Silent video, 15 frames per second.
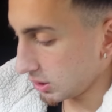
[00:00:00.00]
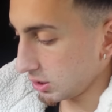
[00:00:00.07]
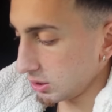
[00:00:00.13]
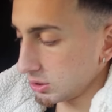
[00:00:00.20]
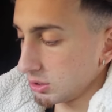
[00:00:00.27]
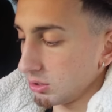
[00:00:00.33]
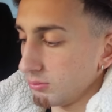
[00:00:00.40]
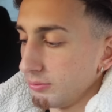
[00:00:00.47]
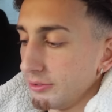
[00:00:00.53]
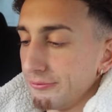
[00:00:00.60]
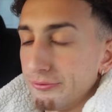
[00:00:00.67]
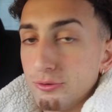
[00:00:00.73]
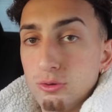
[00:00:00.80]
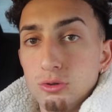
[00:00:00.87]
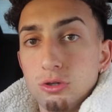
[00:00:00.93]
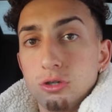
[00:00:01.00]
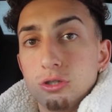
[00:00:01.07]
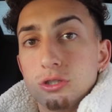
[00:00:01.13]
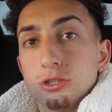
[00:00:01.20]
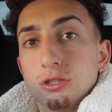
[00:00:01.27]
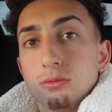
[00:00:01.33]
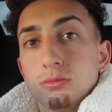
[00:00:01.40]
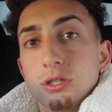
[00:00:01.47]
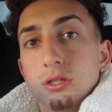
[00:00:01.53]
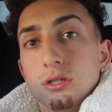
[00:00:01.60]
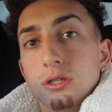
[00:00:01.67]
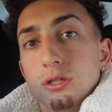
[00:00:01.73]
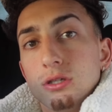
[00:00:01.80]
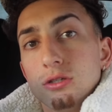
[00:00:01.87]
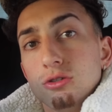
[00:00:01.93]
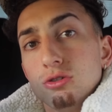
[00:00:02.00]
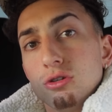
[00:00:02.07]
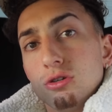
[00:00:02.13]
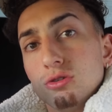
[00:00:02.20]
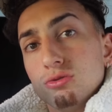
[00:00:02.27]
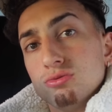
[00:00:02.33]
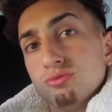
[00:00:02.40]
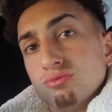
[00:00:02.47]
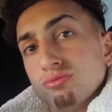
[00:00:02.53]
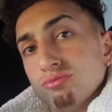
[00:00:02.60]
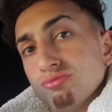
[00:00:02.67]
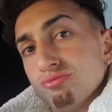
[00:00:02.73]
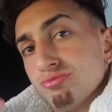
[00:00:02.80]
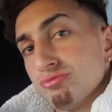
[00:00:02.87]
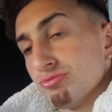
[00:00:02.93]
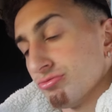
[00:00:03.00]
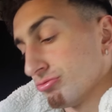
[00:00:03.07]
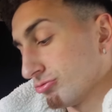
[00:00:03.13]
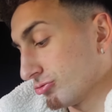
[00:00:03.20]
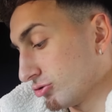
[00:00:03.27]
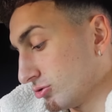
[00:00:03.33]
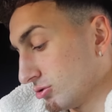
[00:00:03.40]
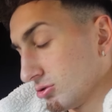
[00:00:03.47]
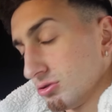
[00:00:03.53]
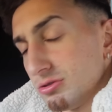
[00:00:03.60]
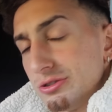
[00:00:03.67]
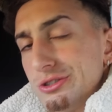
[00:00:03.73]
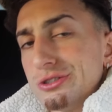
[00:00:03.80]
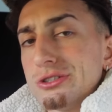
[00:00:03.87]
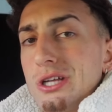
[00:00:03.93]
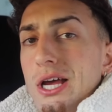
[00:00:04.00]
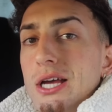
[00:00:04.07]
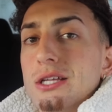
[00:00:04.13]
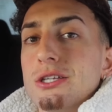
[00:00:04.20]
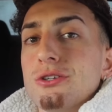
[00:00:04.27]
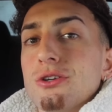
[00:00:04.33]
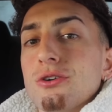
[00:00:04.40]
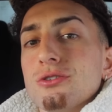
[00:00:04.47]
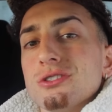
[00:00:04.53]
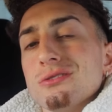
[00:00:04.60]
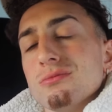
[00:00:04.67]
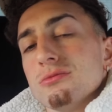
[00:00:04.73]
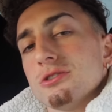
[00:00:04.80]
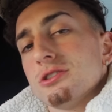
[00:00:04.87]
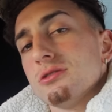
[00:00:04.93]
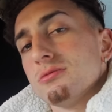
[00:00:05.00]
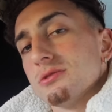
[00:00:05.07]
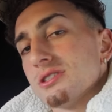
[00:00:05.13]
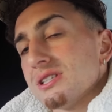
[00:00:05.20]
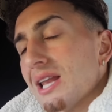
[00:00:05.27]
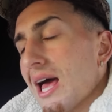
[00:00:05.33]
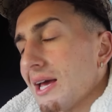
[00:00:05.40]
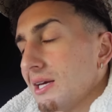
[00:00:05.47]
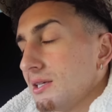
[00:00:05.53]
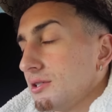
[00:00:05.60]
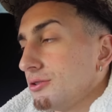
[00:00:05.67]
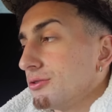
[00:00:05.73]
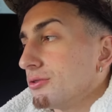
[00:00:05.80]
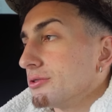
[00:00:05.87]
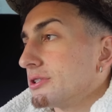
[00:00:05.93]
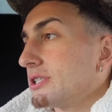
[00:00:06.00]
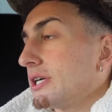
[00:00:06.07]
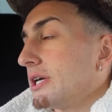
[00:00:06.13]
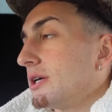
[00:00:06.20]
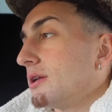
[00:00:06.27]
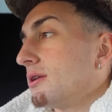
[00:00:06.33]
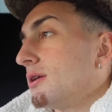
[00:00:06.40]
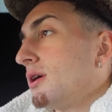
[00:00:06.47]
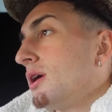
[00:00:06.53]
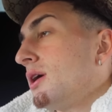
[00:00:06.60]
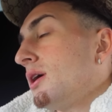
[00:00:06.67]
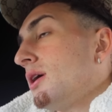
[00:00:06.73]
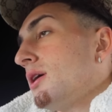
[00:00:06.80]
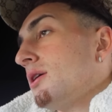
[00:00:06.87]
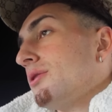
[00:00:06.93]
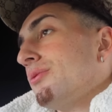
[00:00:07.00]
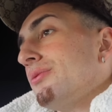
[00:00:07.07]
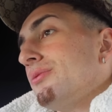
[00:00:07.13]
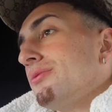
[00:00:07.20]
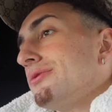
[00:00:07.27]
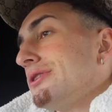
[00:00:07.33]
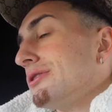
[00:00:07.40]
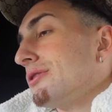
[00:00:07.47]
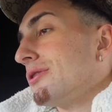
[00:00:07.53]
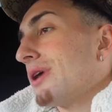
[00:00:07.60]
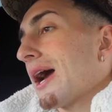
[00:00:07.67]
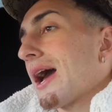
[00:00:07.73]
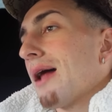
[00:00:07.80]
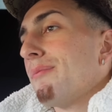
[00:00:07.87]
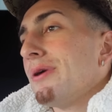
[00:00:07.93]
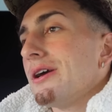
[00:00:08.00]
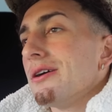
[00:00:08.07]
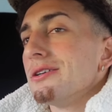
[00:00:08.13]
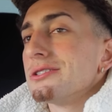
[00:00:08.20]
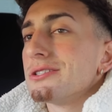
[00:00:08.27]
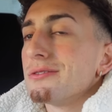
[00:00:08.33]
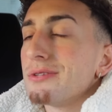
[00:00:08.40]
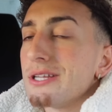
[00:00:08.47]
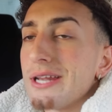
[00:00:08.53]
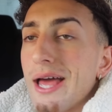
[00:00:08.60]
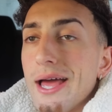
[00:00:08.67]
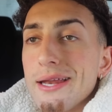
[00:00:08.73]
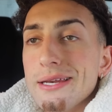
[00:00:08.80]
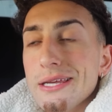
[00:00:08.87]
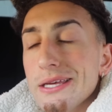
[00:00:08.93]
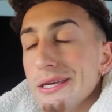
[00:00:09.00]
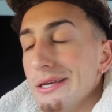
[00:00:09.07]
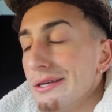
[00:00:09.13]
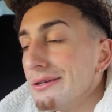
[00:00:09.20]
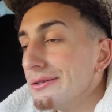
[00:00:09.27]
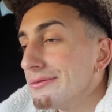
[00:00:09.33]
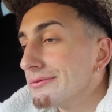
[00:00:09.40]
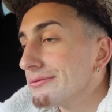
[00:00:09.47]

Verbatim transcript: is gonna be for something, you know, just like, you know, some, something slight, you know what I'm saying? You know, I gotta pick up something that I need